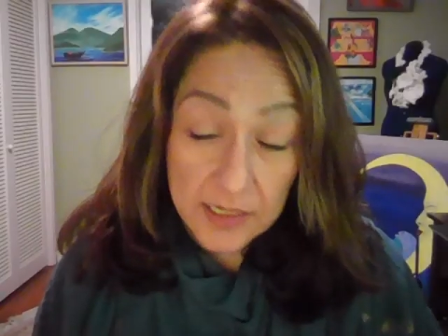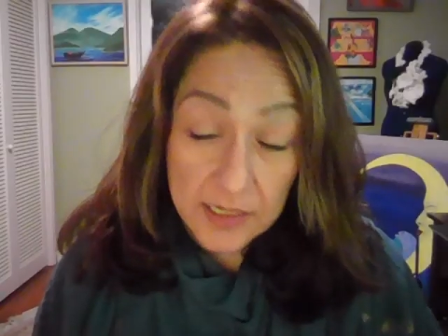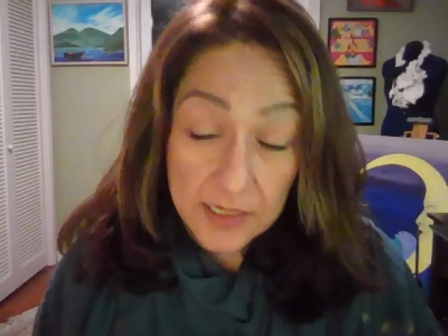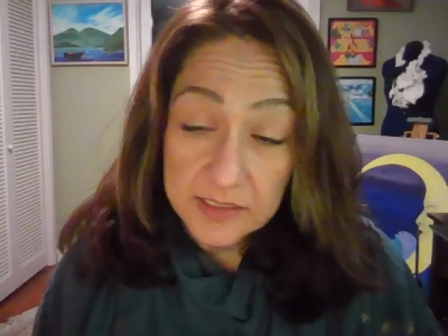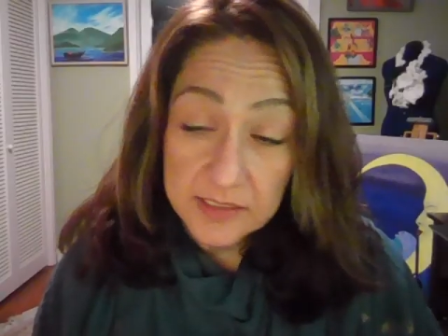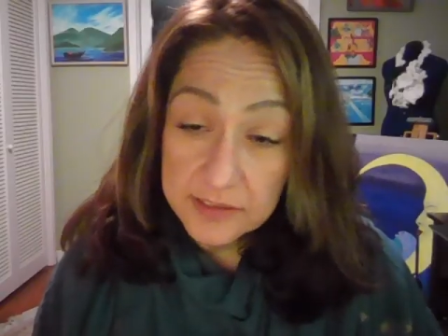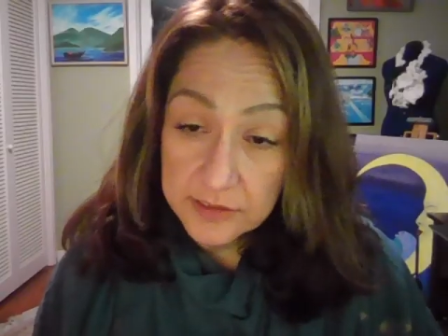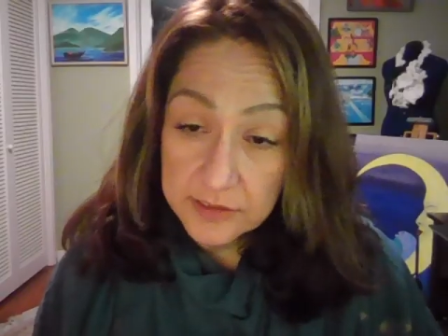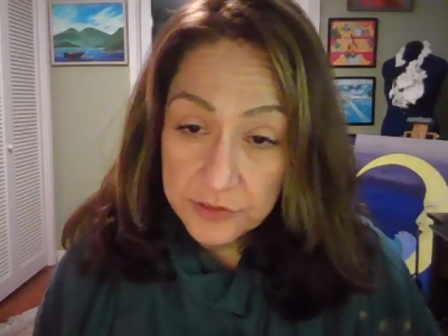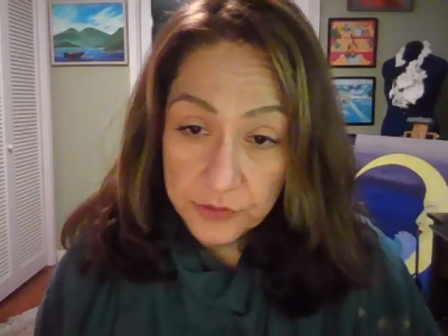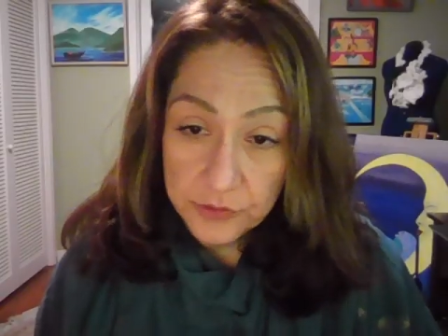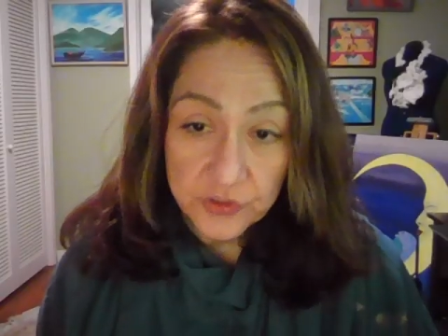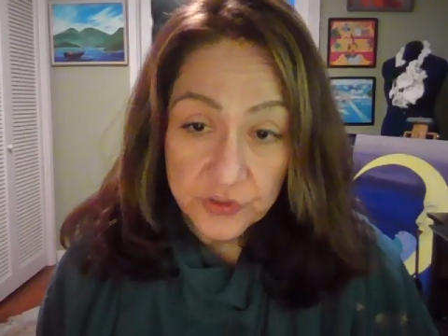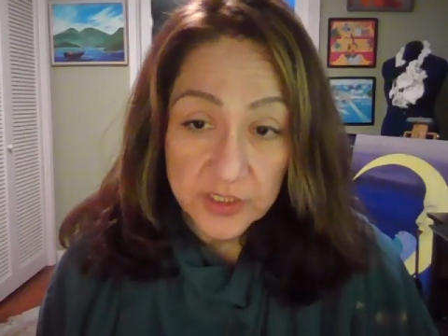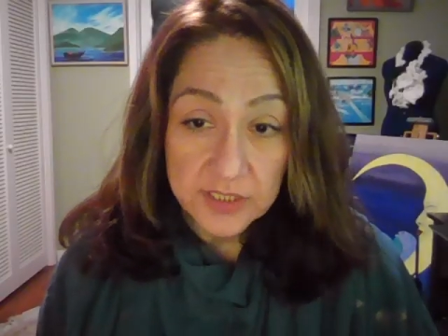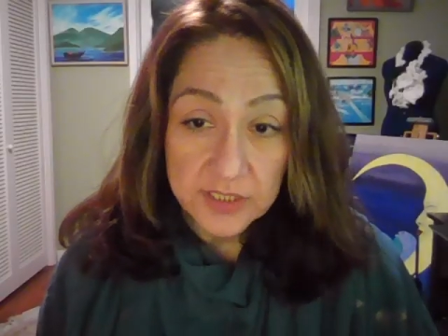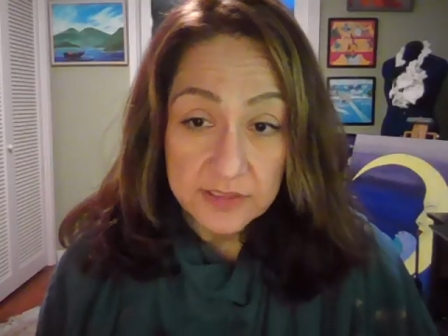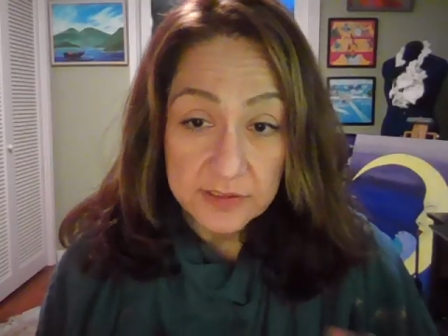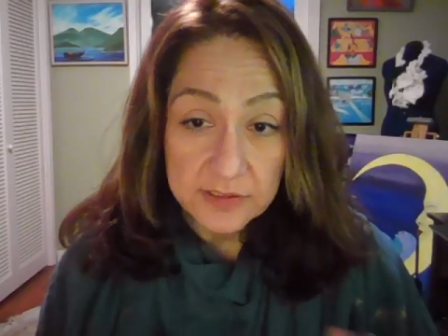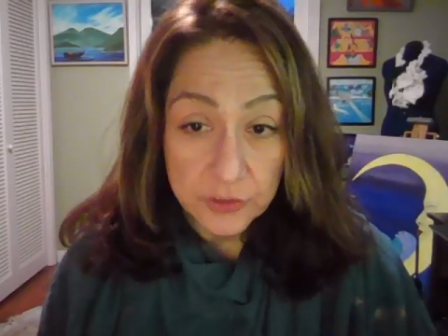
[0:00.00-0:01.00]

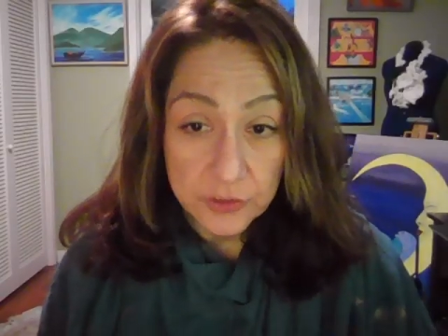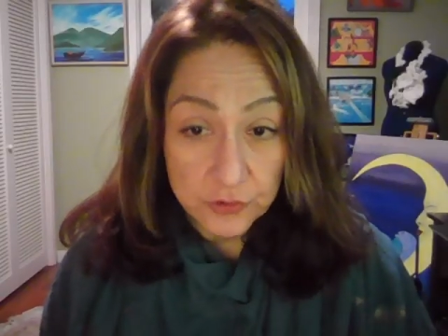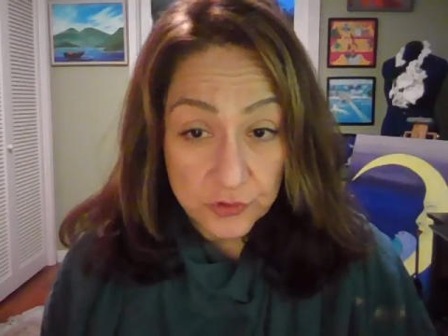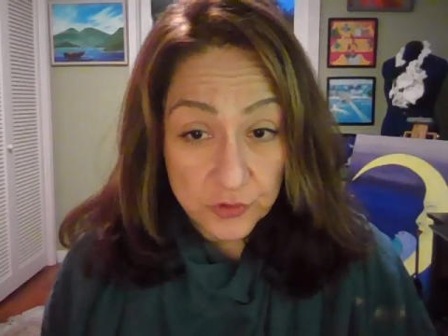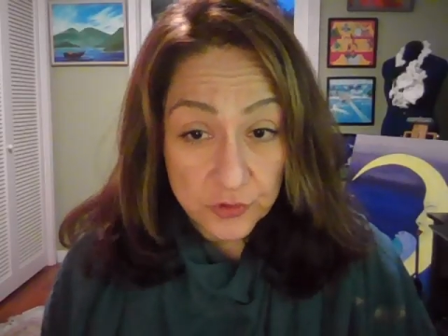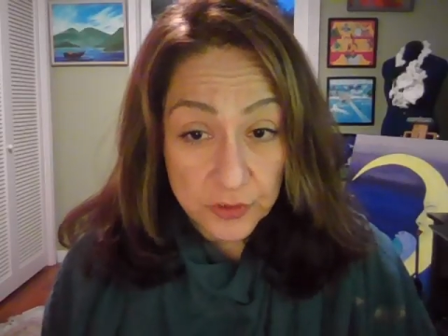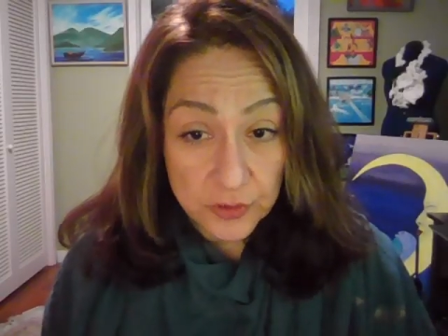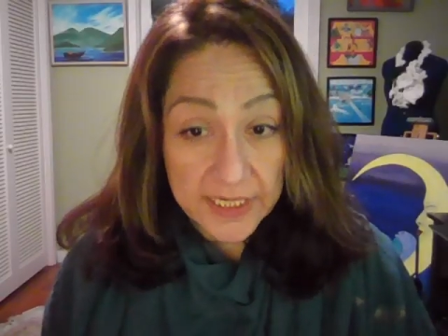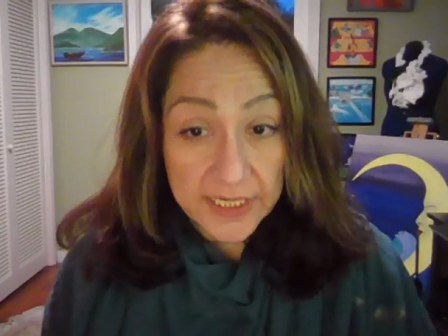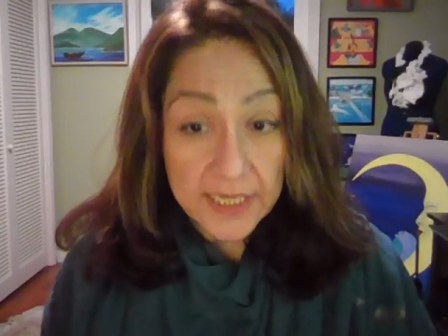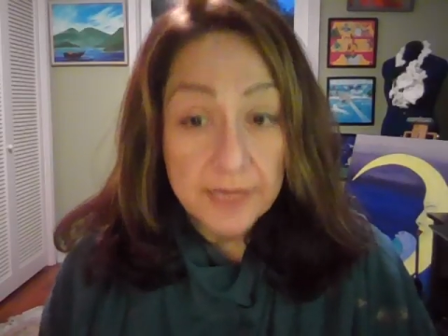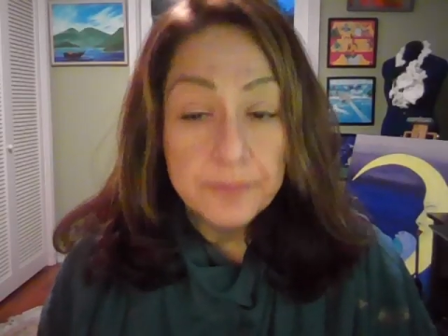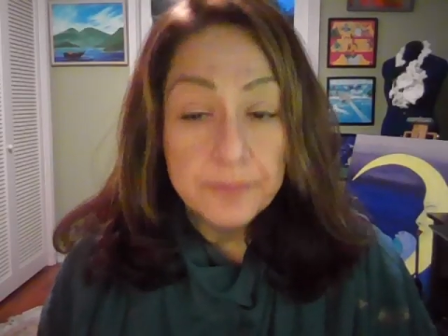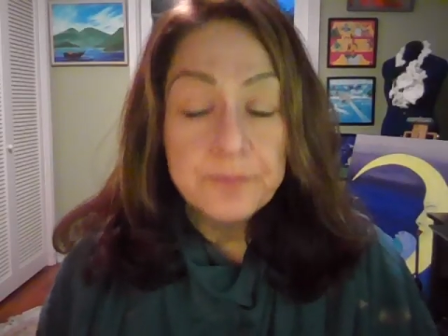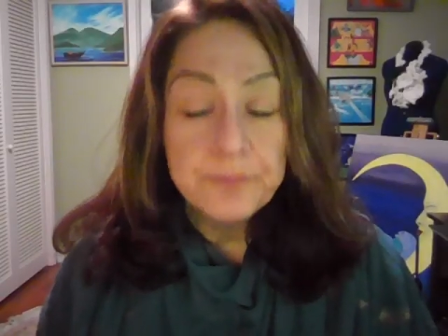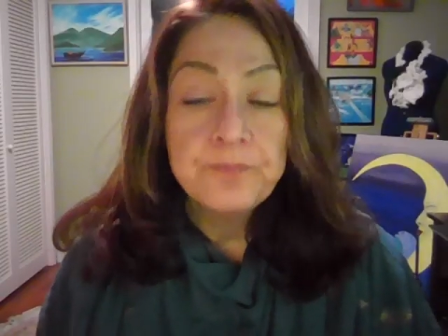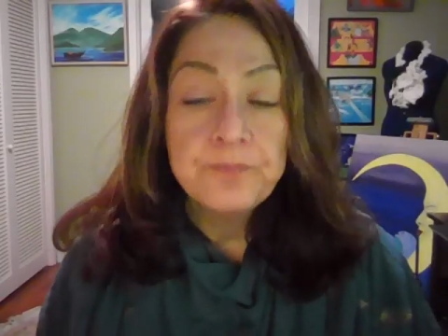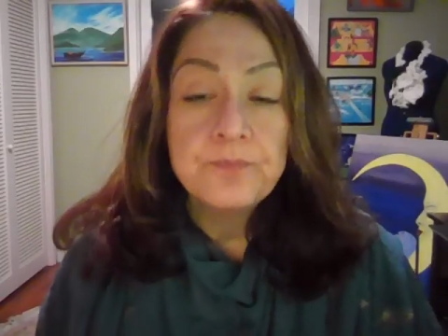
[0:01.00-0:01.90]
Constitution is usually